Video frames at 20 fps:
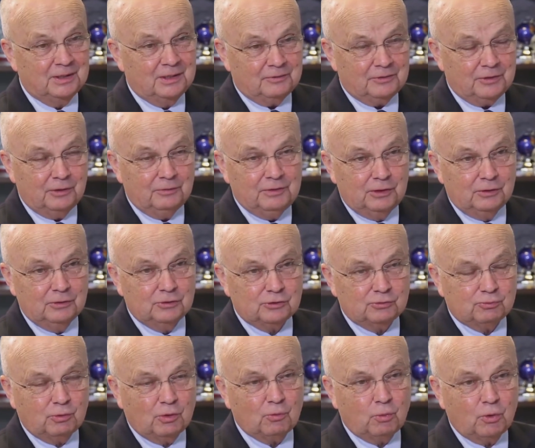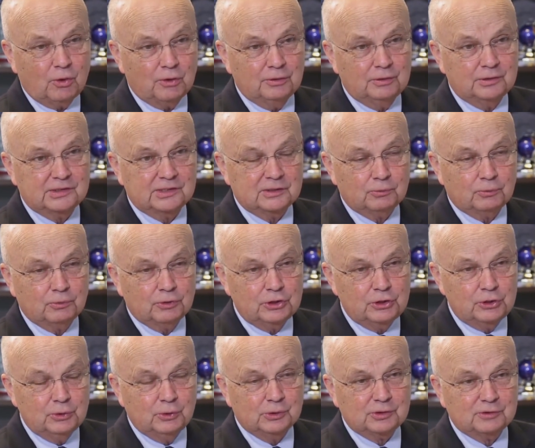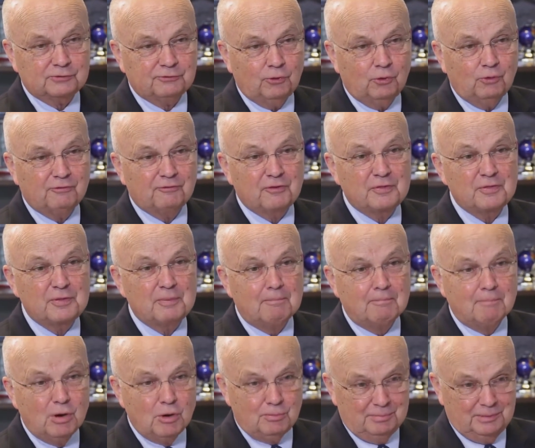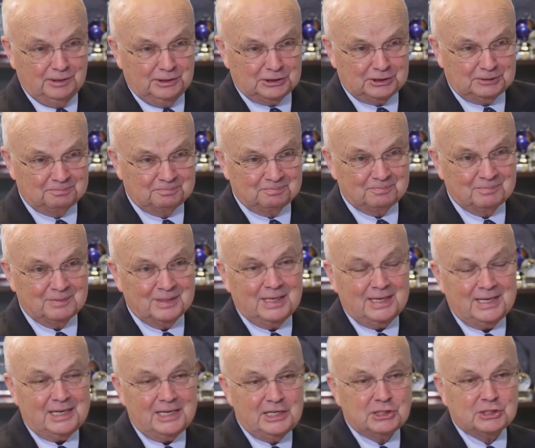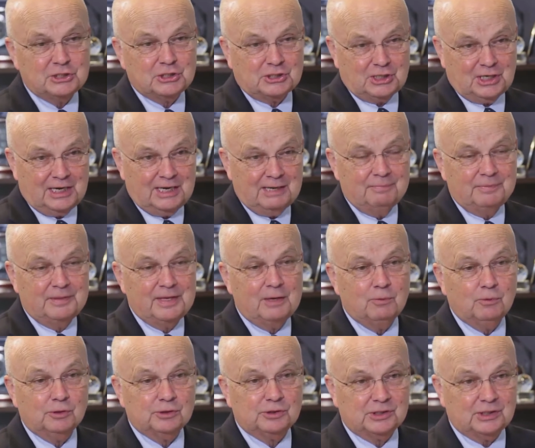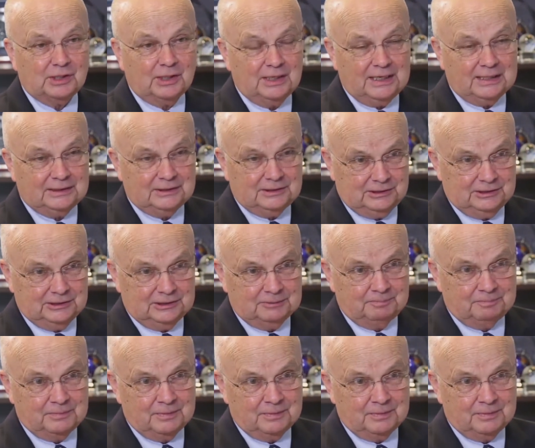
Those were words that were useful for the moment each time they were selected.